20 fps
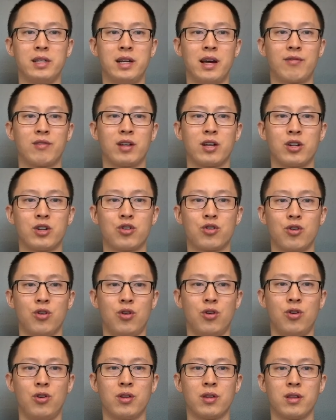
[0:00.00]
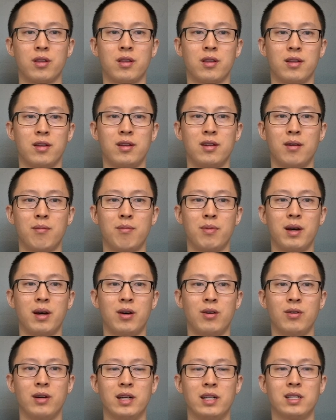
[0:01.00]
You have to control the
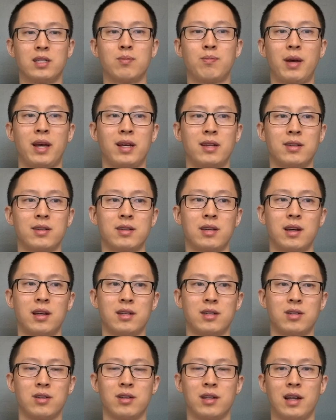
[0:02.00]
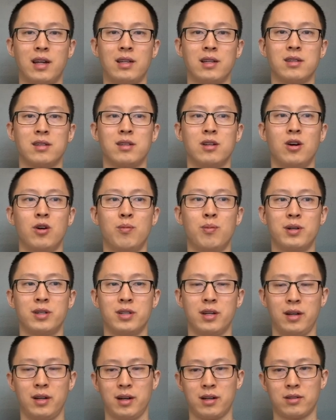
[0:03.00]
dumbbell in space, and so that is an open
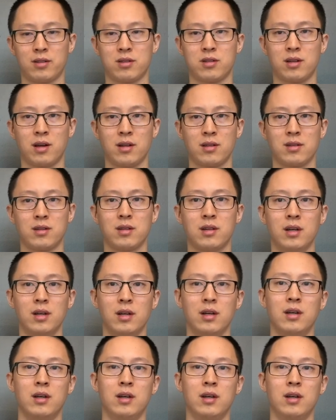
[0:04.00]
chain exercise.